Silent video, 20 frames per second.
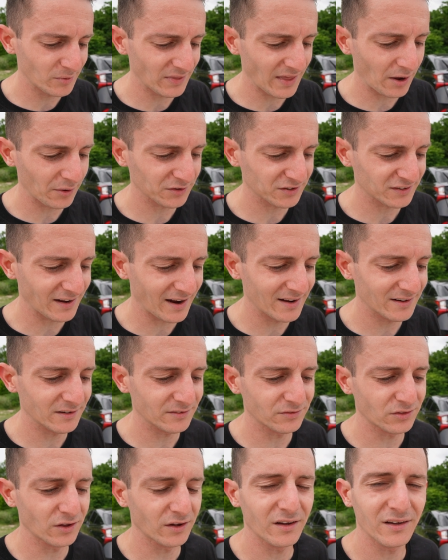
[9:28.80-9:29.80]
and that was kind
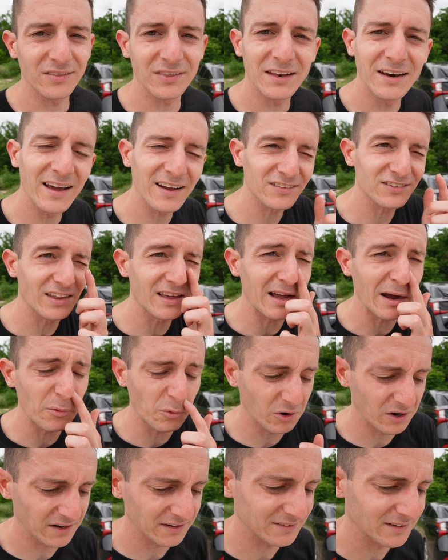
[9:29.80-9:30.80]
of the, the next thing I
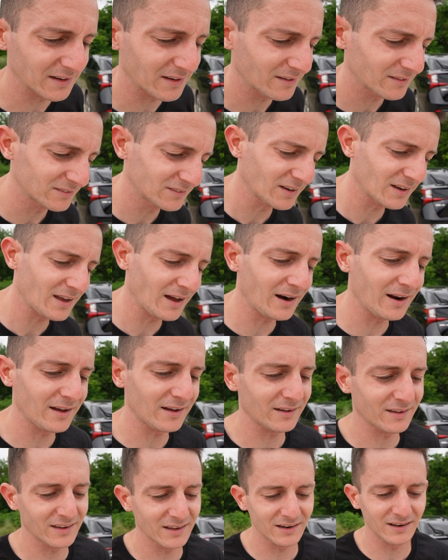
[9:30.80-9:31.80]
wanted to, to
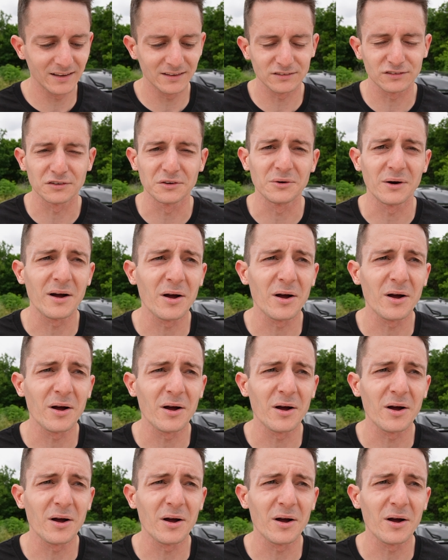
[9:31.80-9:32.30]
kind of get into.